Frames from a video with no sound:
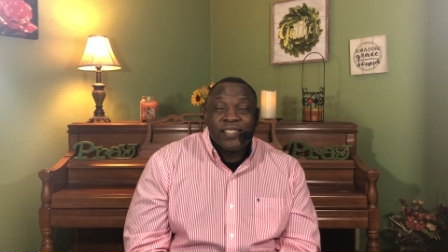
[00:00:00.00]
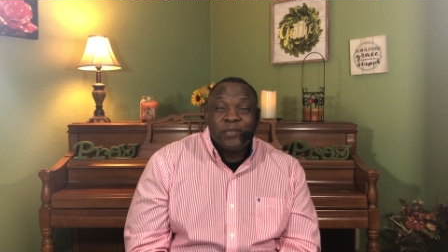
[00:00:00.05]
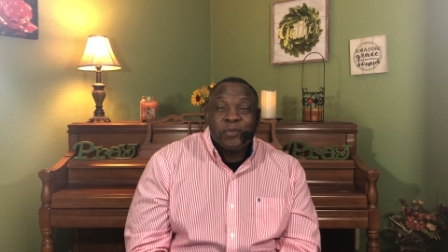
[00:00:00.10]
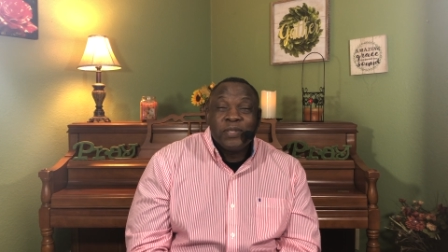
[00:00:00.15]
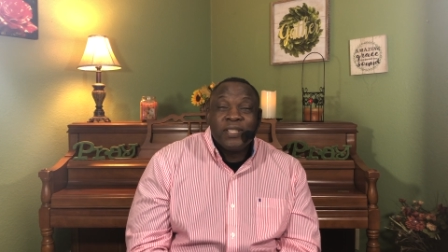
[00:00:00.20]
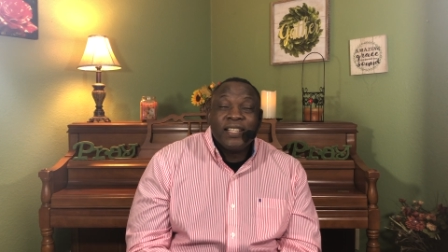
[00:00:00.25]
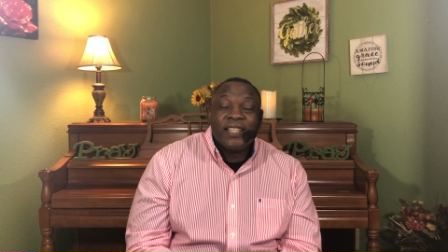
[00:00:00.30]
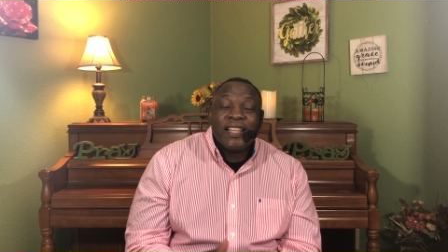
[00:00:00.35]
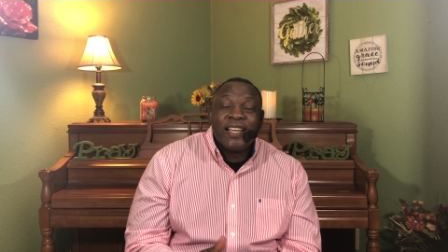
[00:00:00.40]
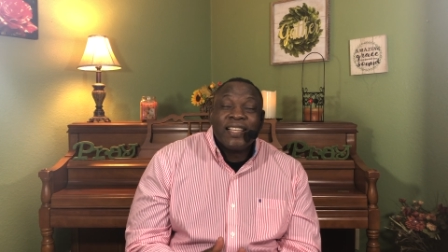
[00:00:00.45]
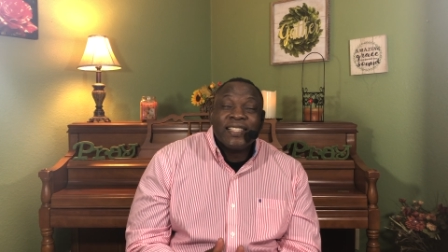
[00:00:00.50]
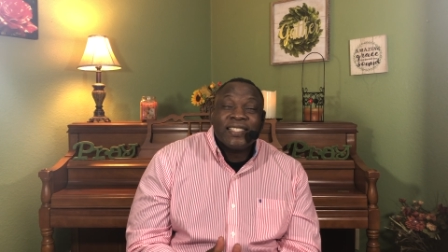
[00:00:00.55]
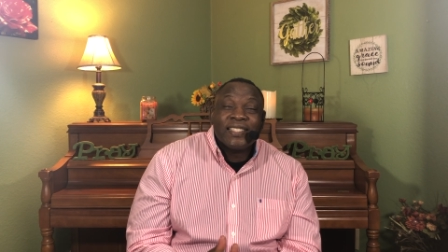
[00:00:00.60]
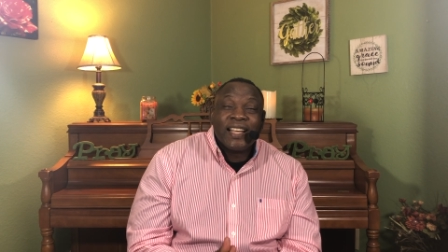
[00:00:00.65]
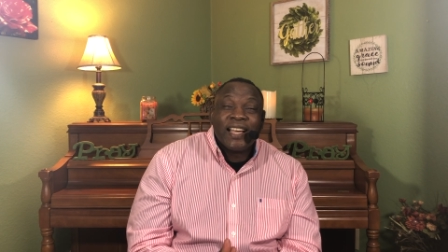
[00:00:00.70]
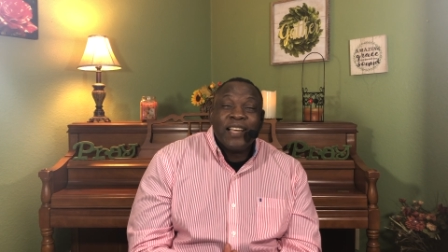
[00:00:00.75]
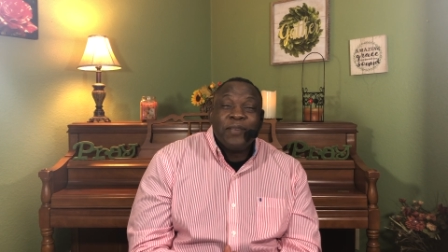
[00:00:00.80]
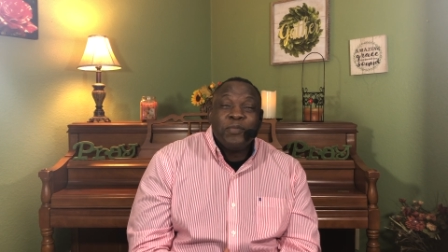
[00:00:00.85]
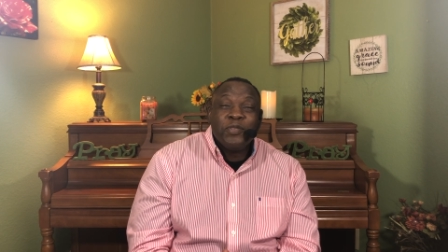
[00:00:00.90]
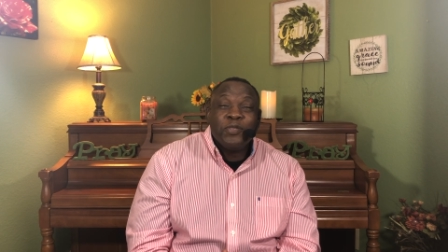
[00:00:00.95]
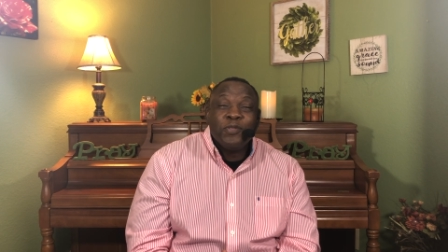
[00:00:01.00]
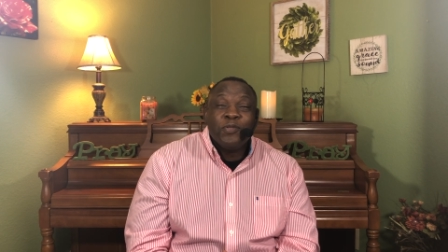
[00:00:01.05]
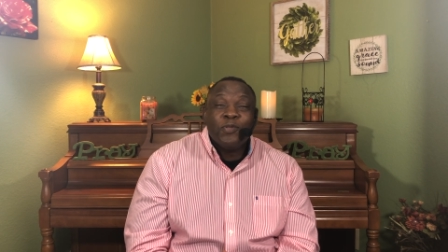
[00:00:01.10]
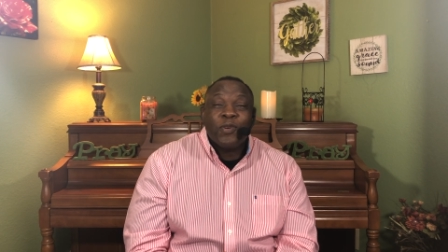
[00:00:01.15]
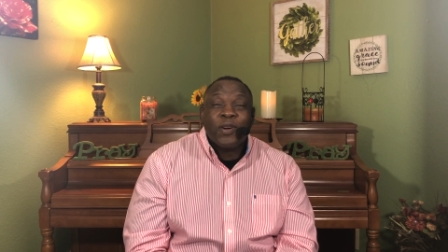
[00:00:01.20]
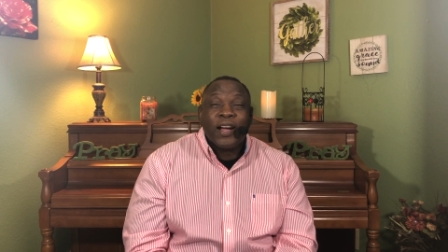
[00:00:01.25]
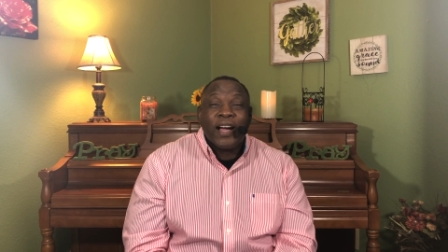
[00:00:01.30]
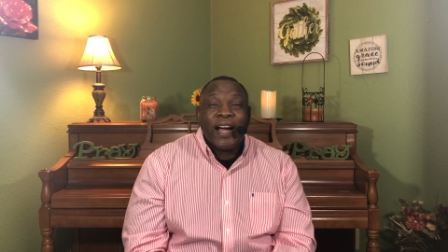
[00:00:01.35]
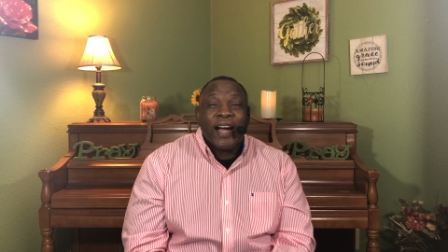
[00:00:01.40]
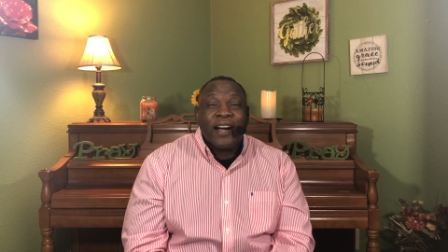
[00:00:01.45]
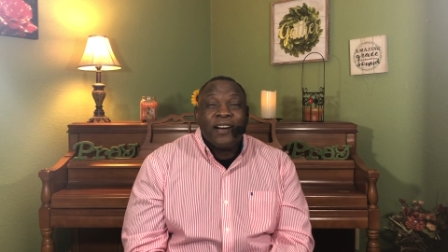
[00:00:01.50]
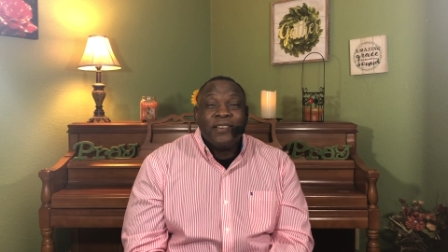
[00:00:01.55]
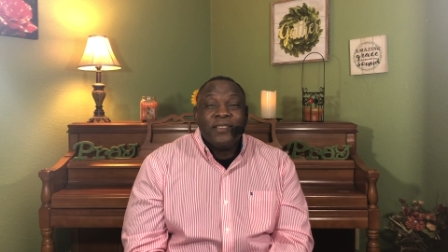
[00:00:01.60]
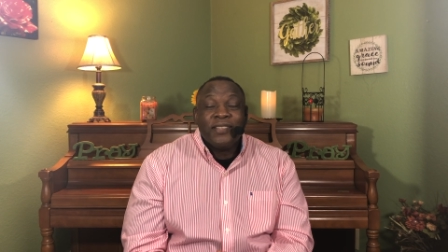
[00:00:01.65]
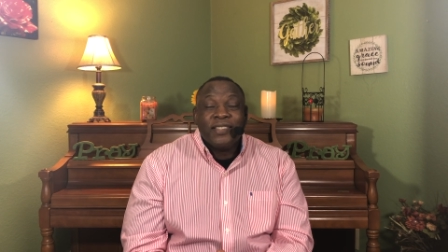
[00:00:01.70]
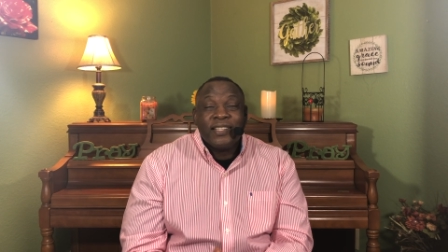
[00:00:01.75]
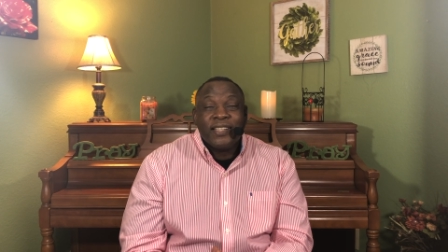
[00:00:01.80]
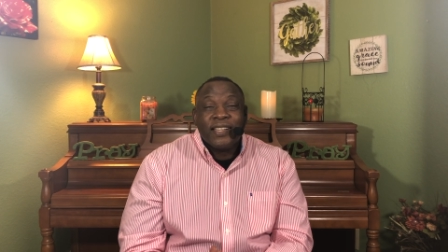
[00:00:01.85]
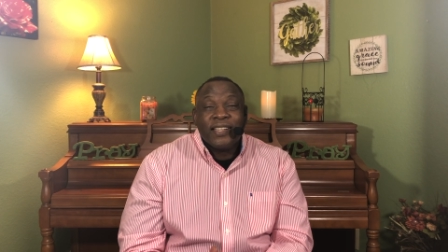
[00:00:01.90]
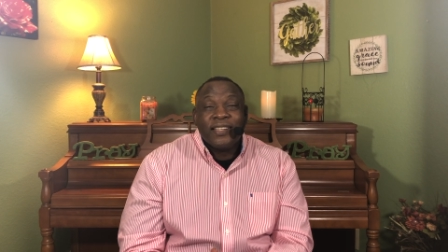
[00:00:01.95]
When the last time you were
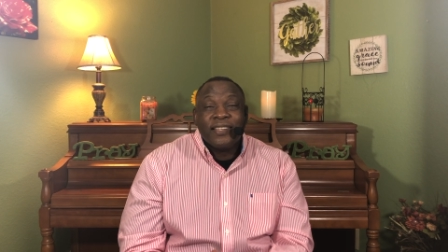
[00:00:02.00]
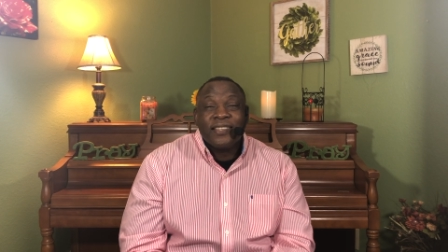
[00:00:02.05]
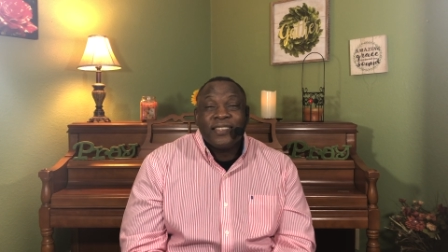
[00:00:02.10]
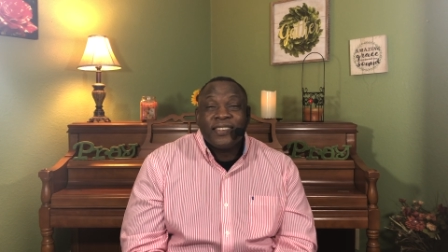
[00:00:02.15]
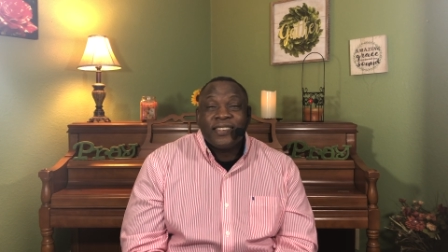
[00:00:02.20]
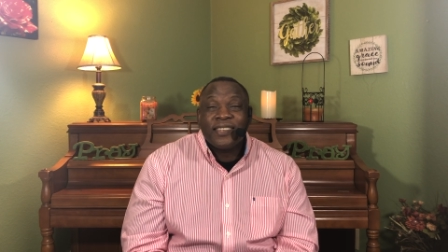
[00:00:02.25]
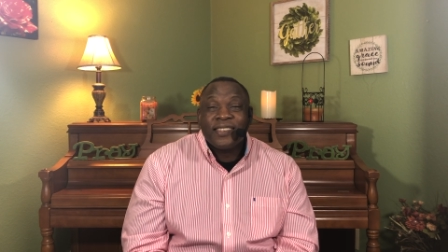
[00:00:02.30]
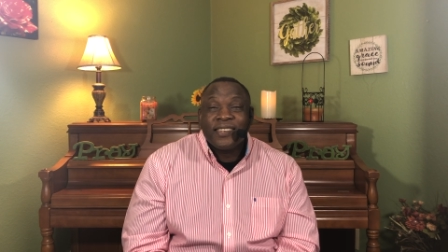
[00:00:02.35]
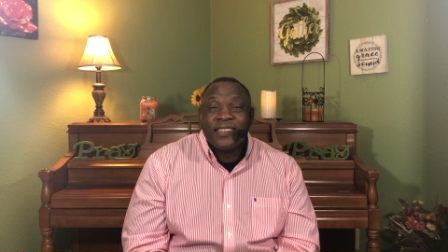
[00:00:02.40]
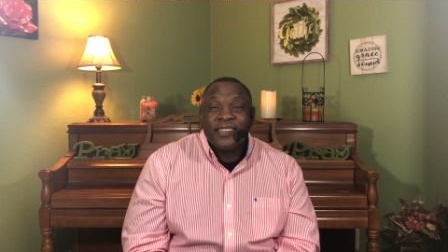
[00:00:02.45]
out there?